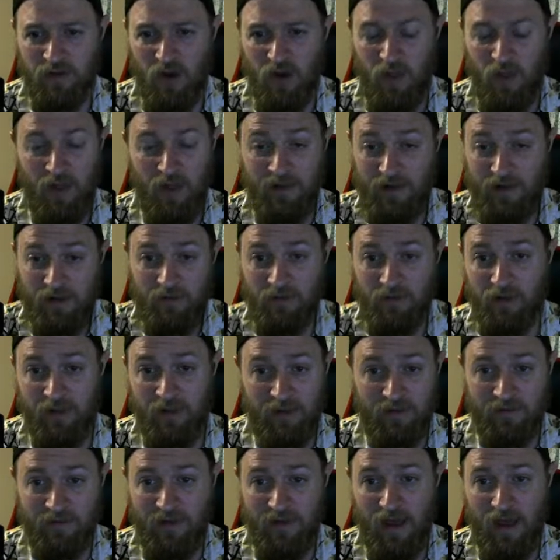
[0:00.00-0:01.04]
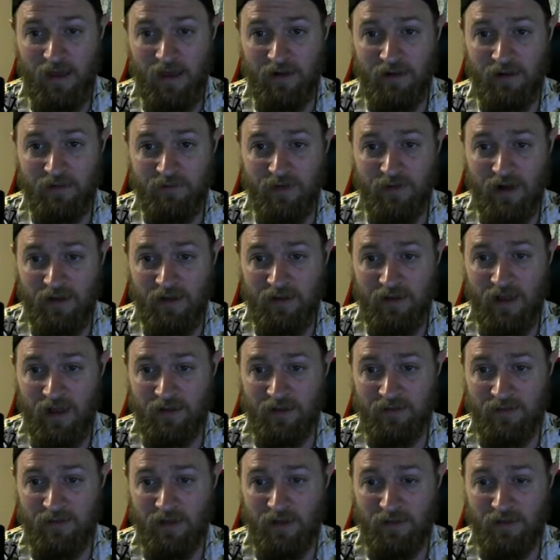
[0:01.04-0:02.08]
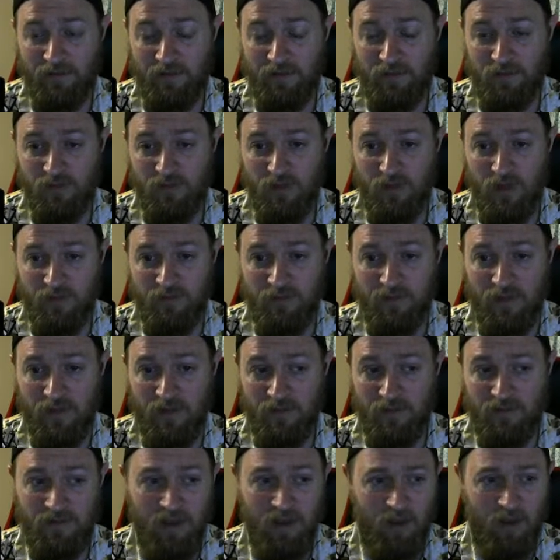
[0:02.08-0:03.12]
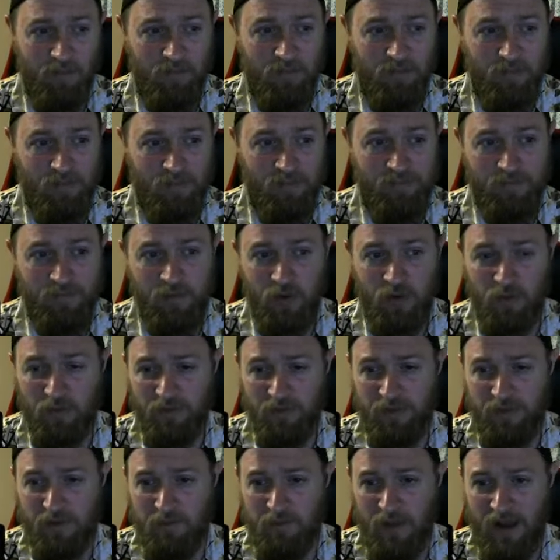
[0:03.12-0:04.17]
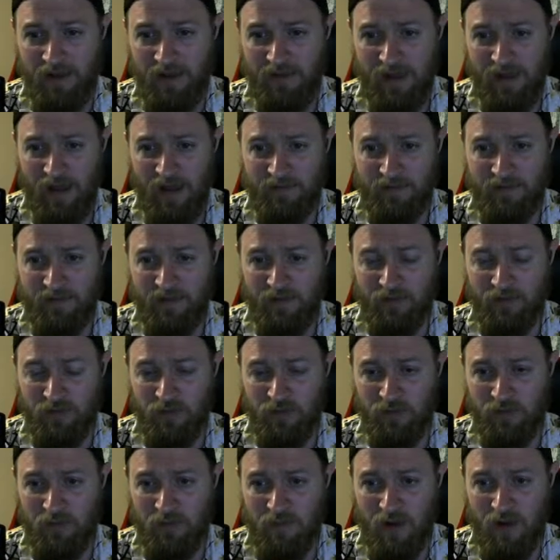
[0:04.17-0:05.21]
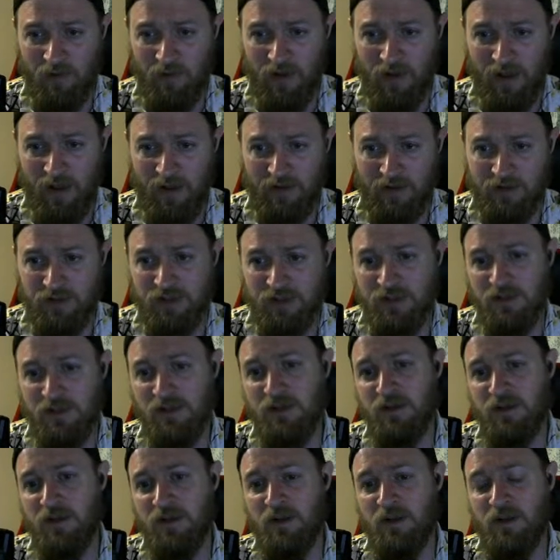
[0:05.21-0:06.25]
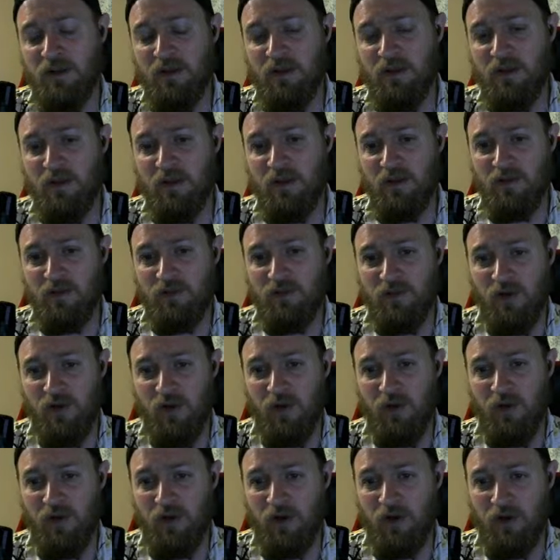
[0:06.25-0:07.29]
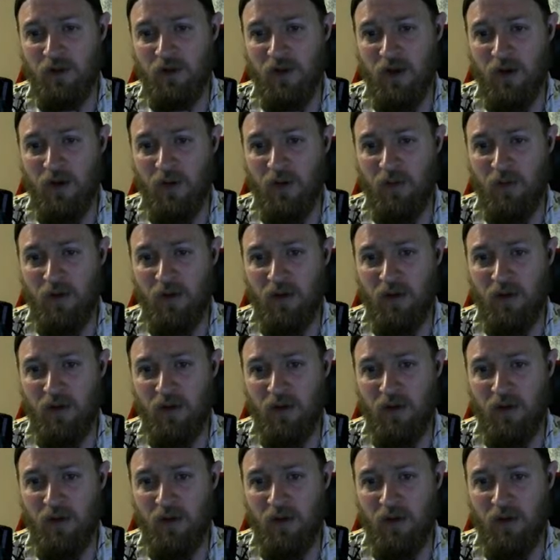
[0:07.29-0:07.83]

all I need really is, yeah, identify attack cells, and so that says, yep, you're within my attack cells, you're within my range, so you're good to go.